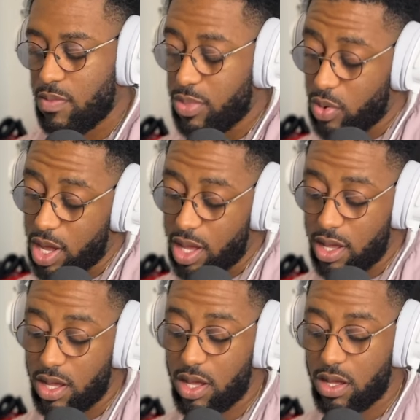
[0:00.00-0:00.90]

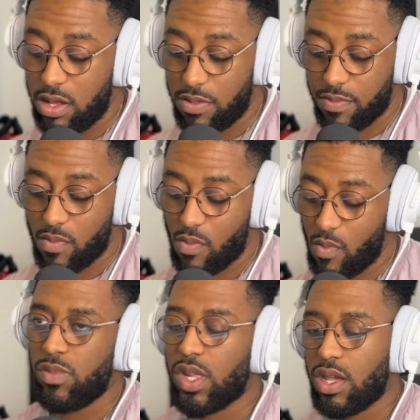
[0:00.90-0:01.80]

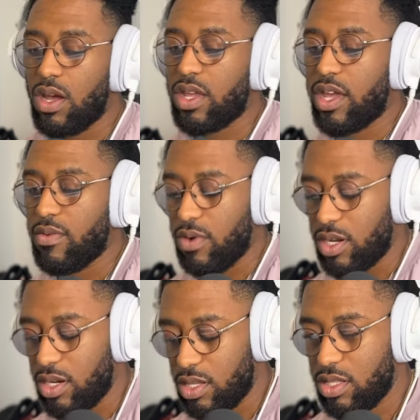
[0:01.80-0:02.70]
Wow. Okay,
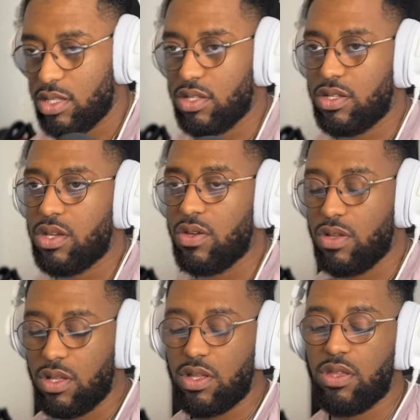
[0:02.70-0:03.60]
1, 2,
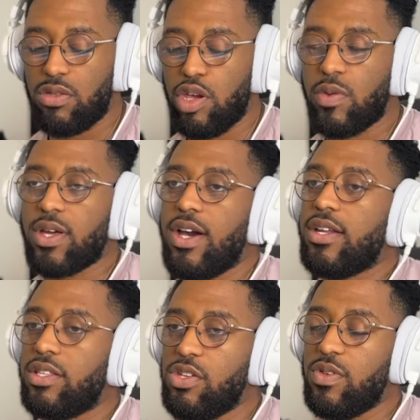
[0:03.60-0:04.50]
3. We cut out
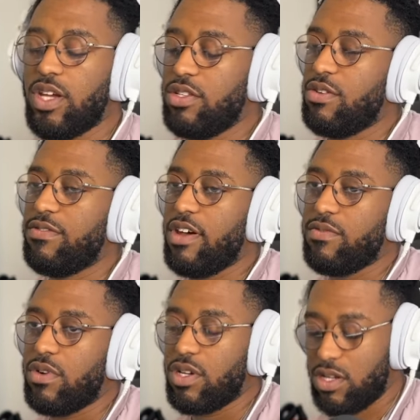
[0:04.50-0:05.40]
that 2 and that 2, 5,
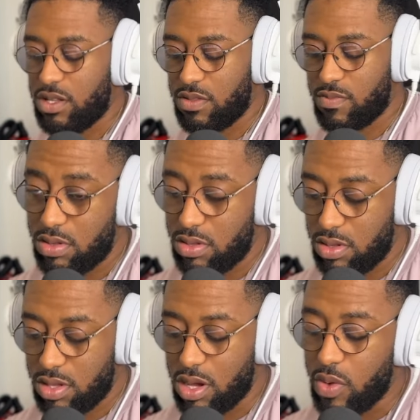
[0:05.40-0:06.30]

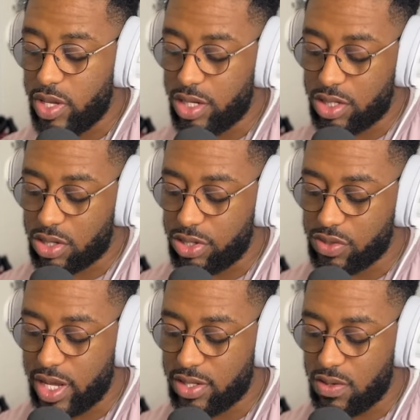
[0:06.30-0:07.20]
1. Oh, we could just go
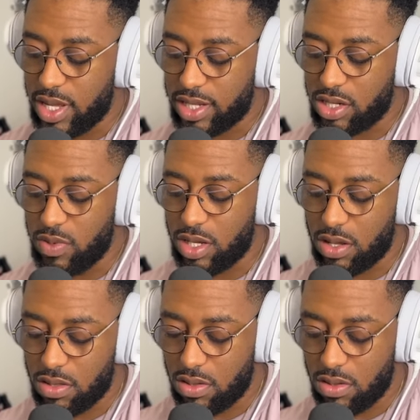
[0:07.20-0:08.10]
straight to that. So we could
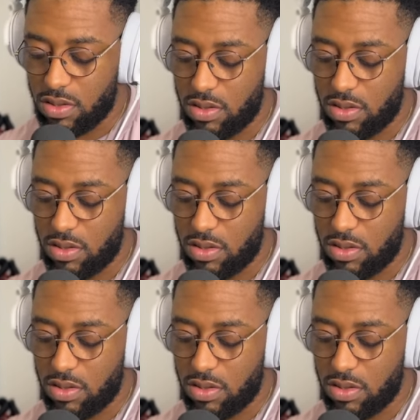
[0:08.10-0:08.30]
go.